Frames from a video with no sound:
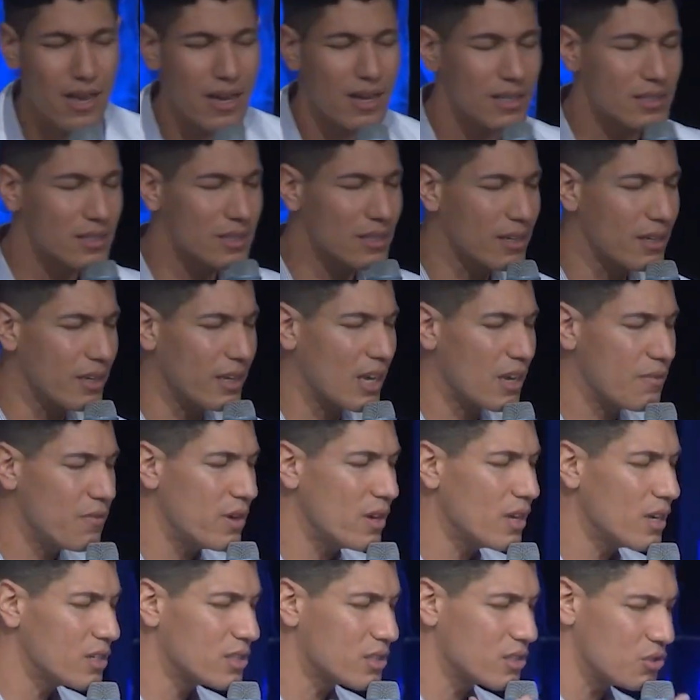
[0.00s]
us and
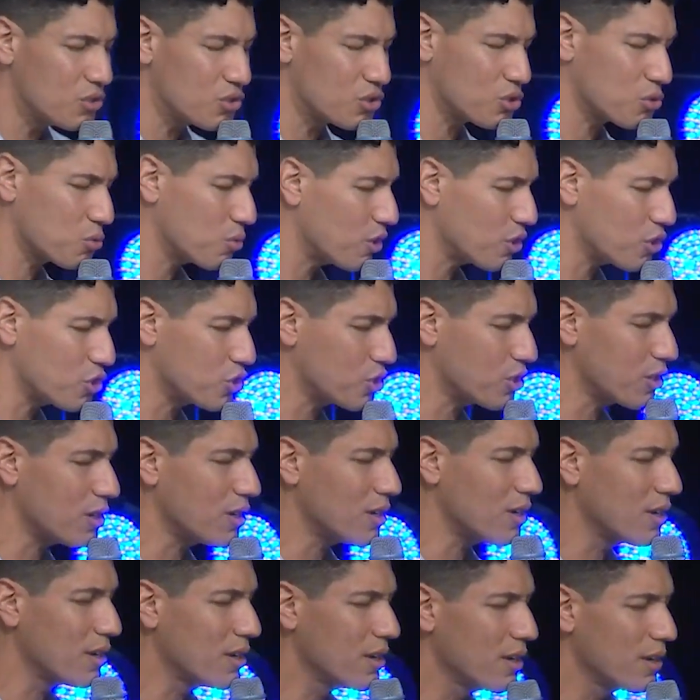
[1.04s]
giving us instruction.